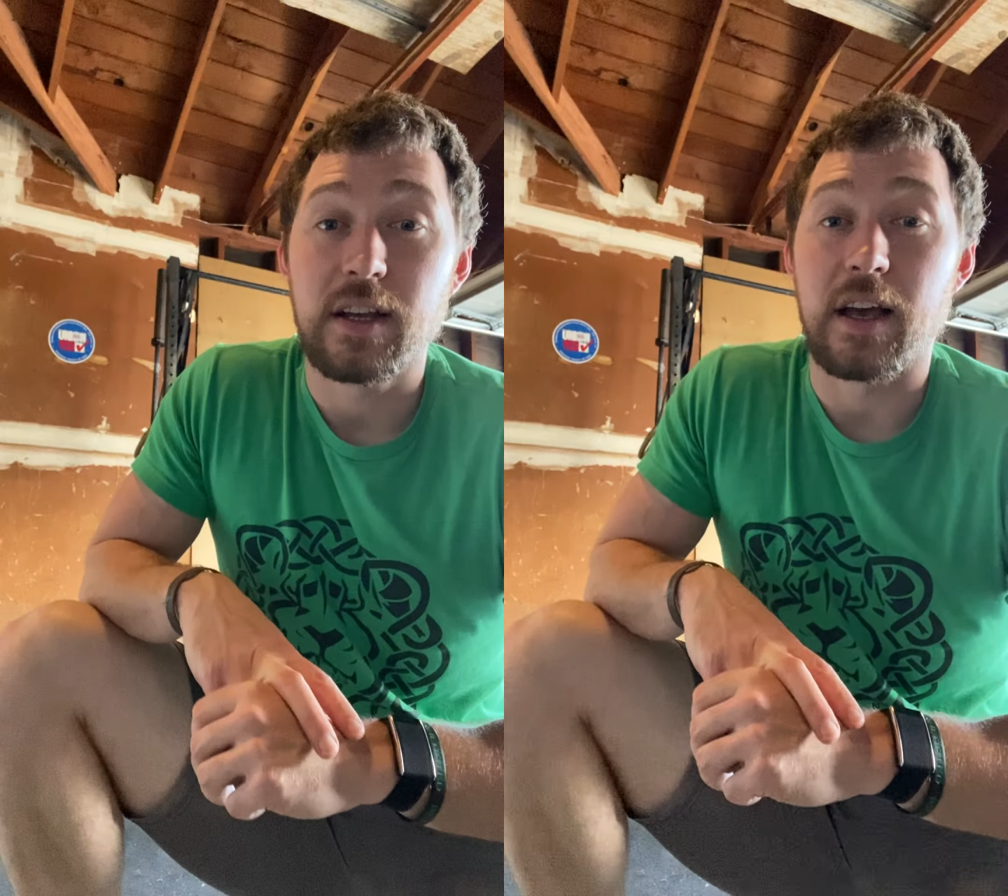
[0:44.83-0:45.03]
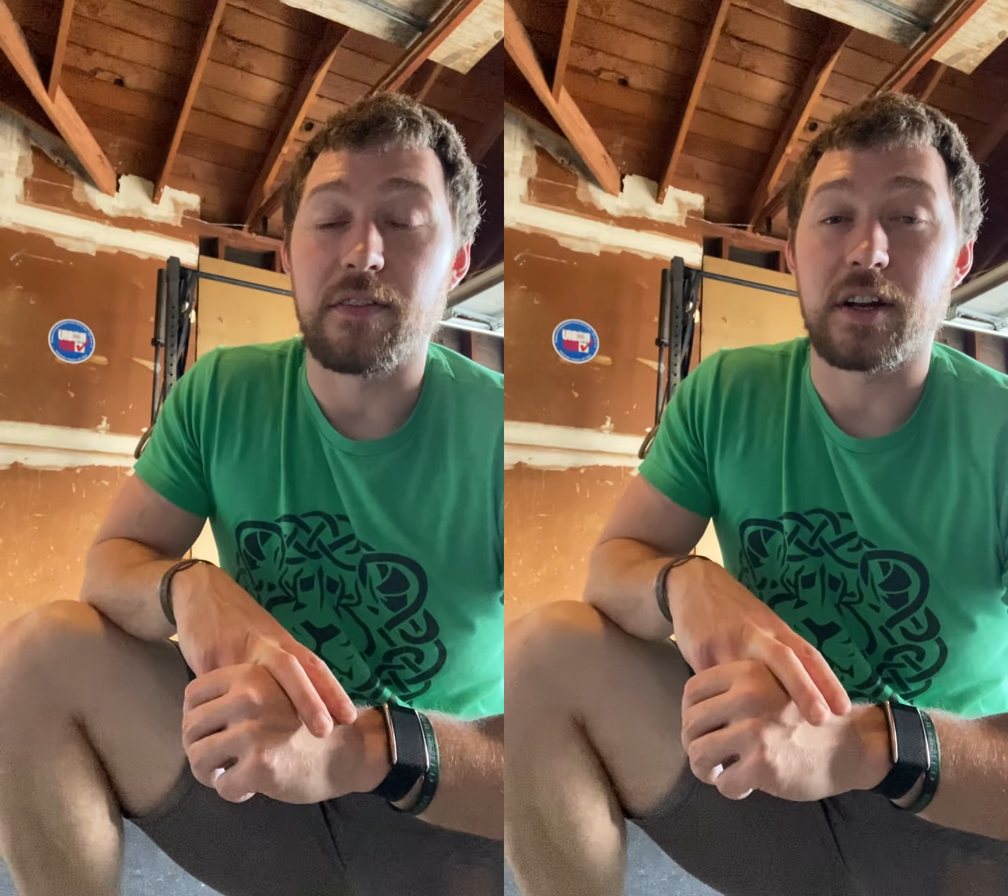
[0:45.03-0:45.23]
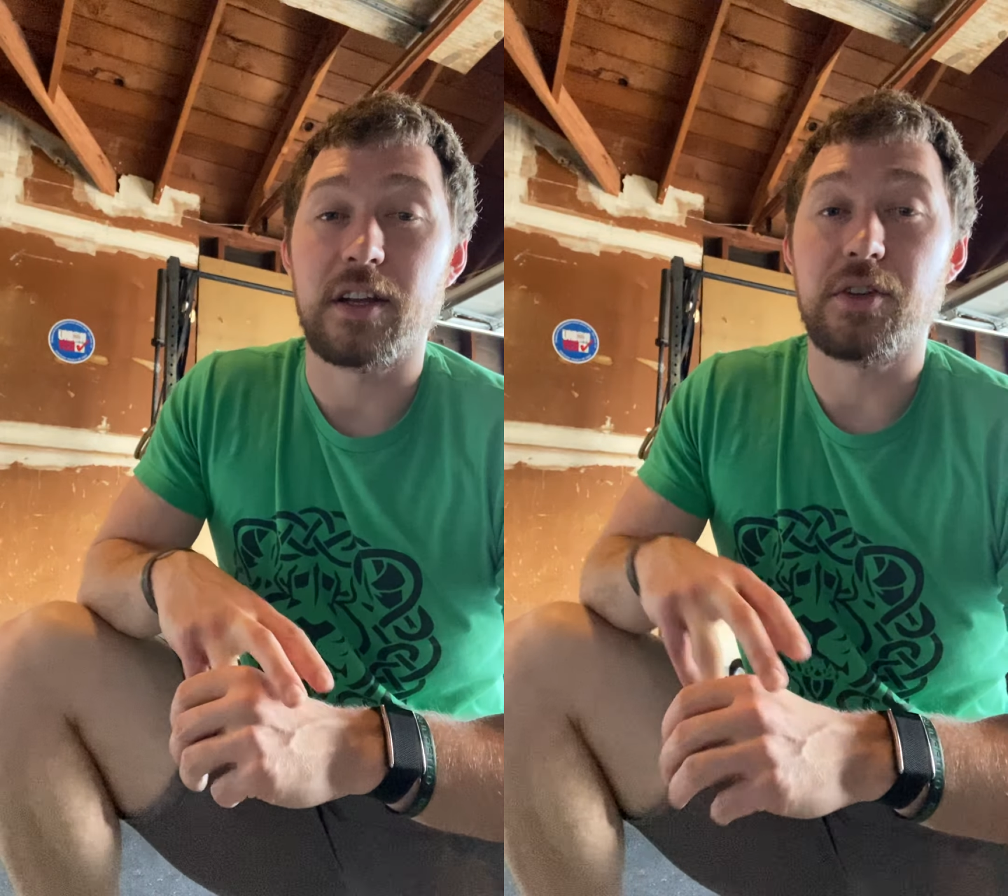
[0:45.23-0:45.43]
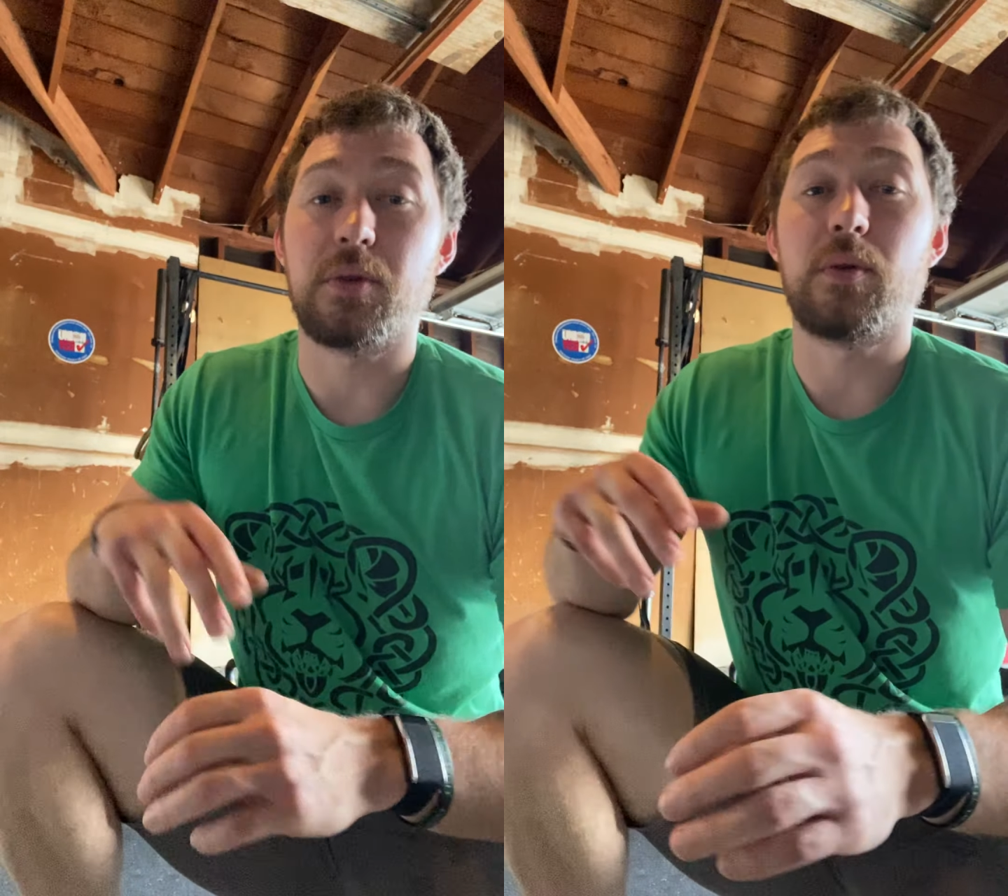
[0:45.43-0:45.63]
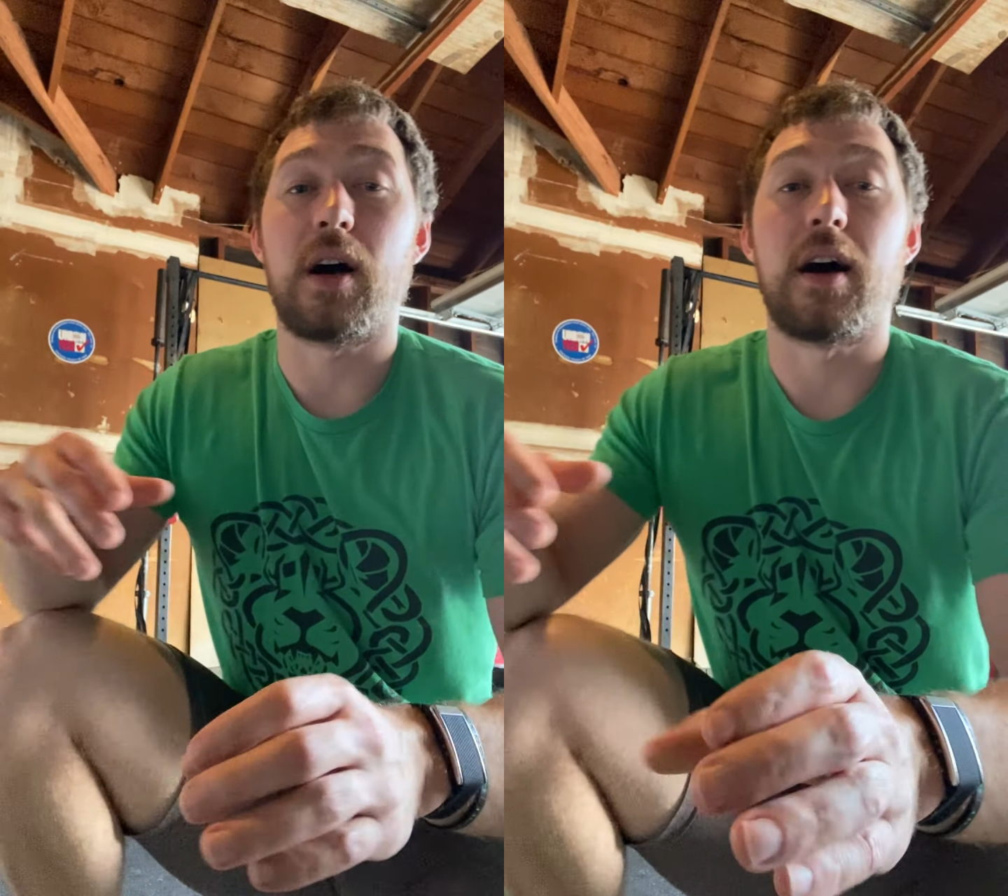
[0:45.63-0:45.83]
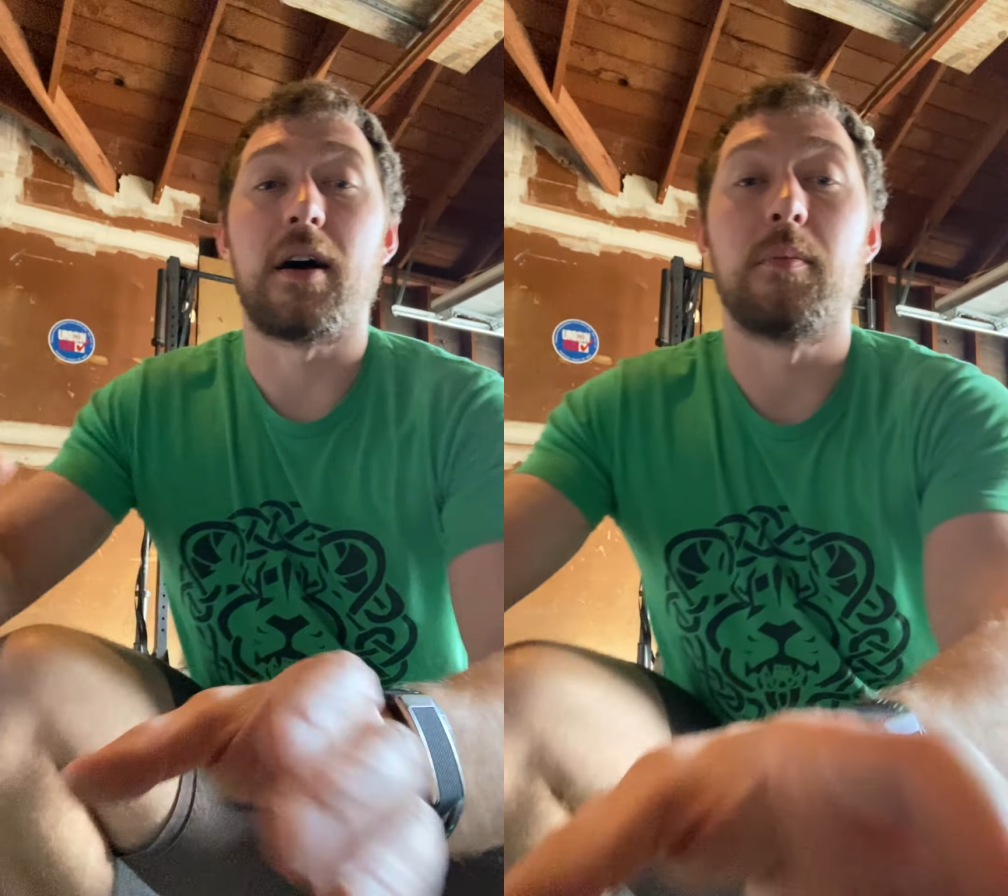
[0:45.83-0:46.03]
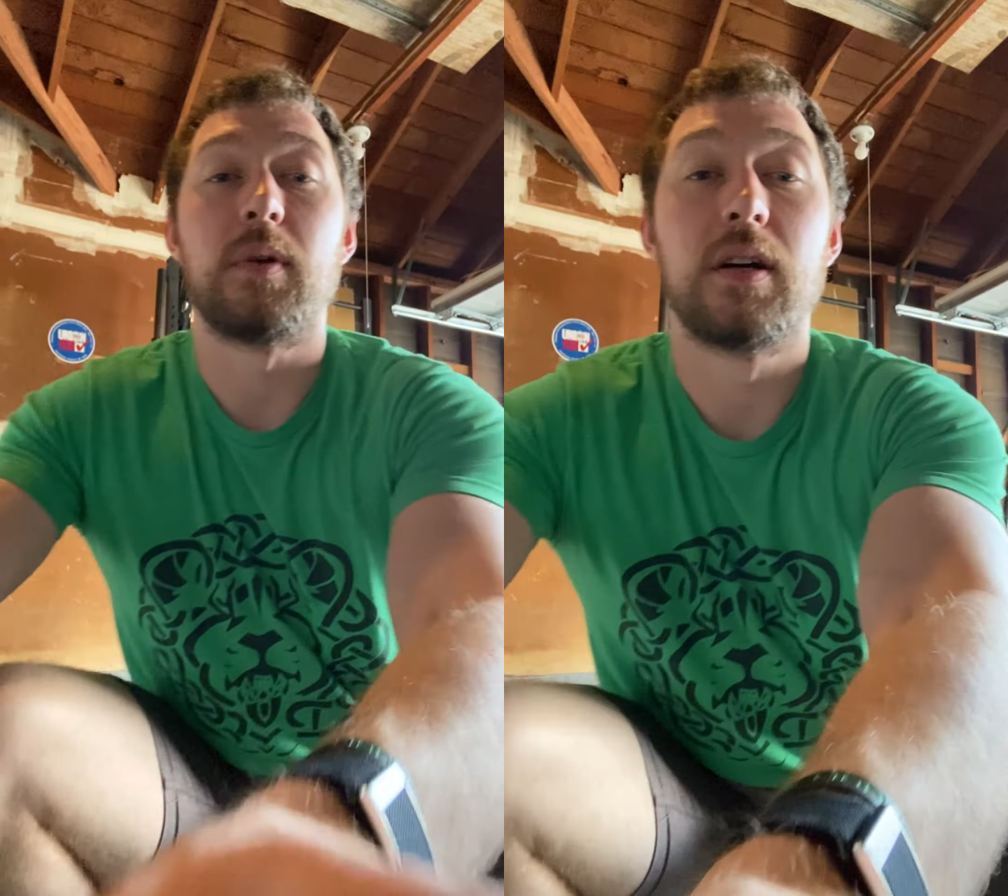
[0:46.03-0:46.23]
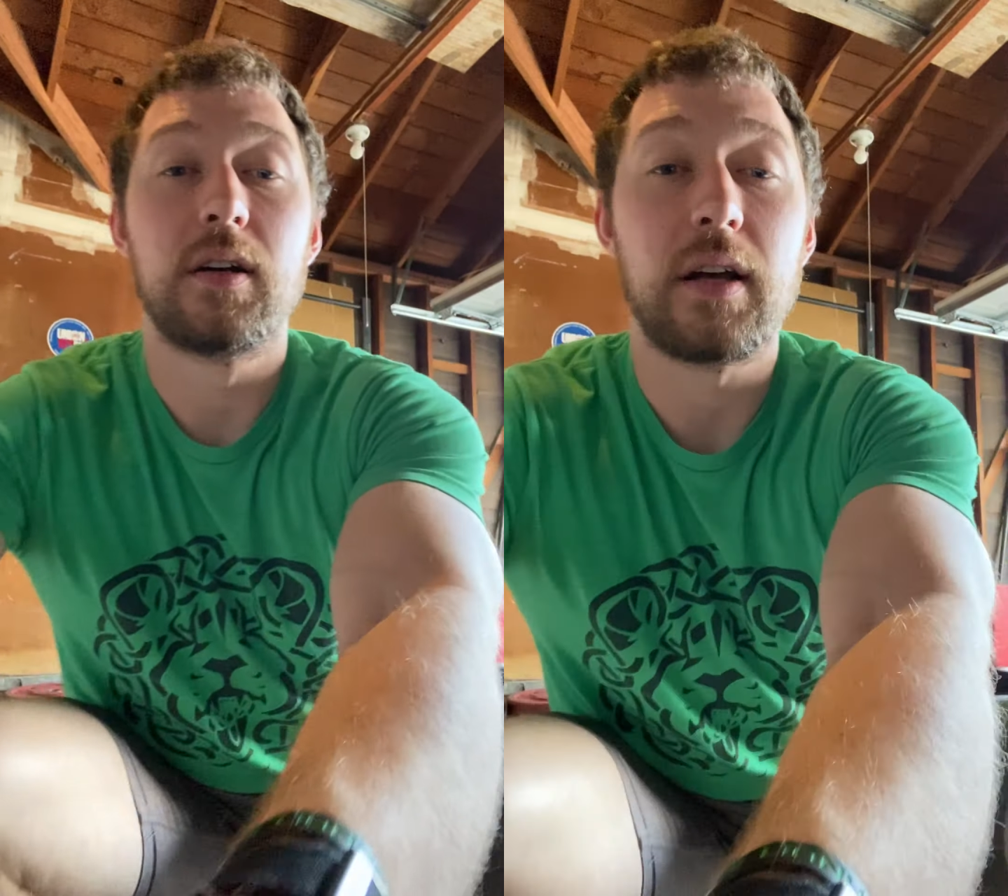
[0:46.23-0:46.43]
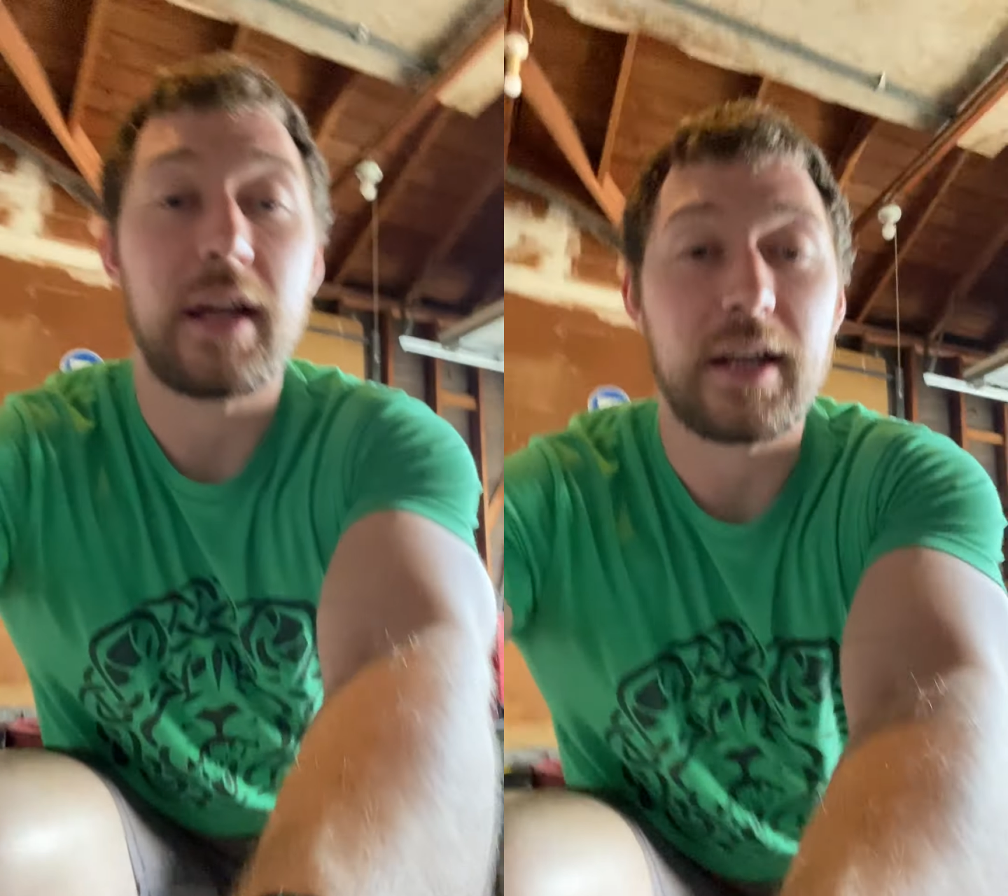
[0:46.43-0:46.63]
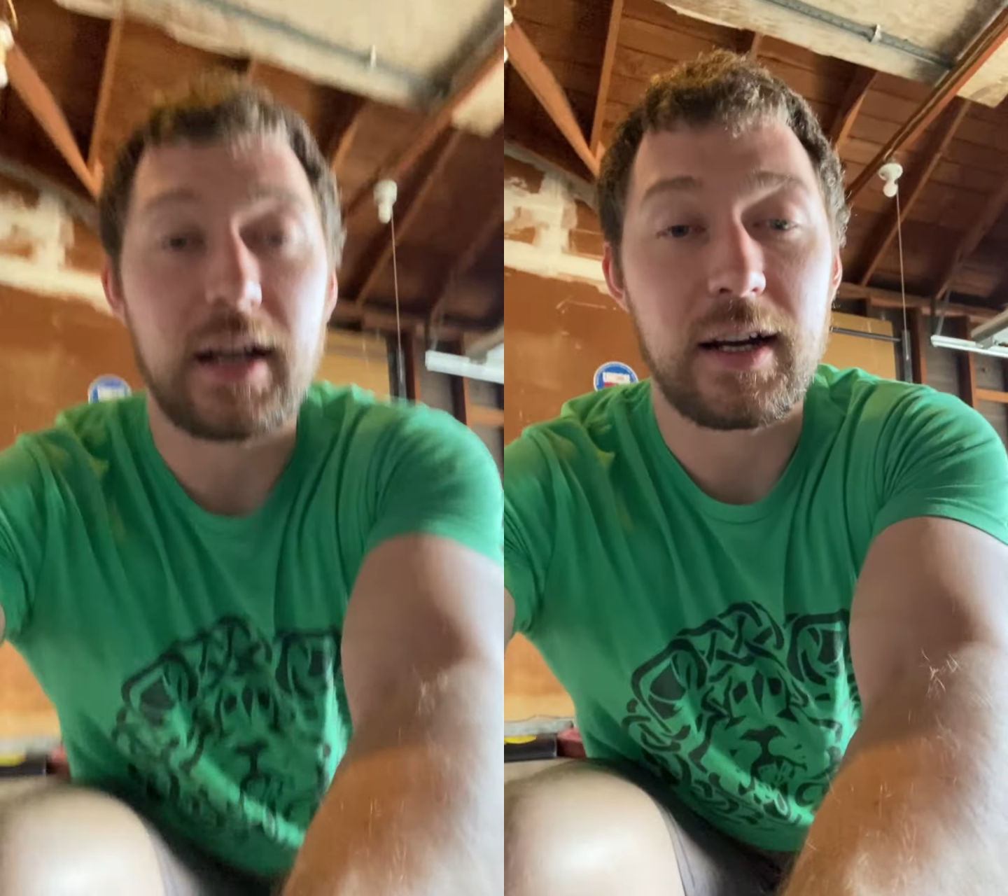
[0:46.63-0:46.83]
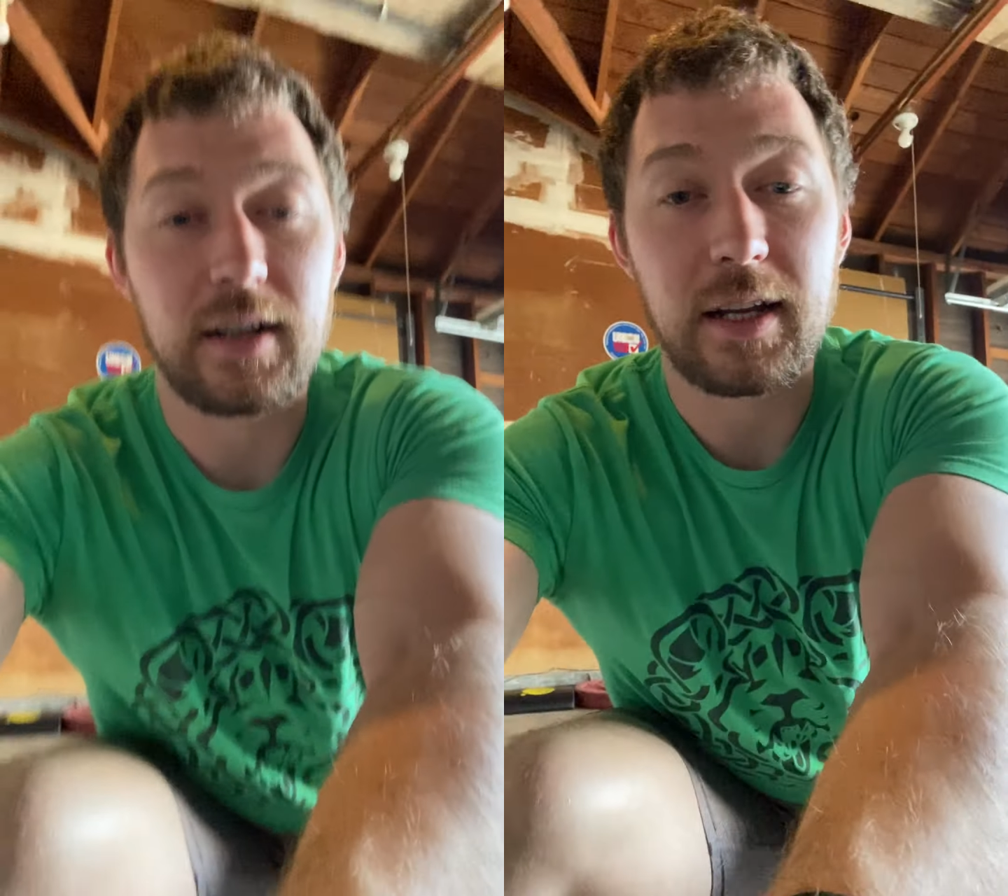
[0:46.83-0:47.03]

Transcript: If you're gonna do any kind of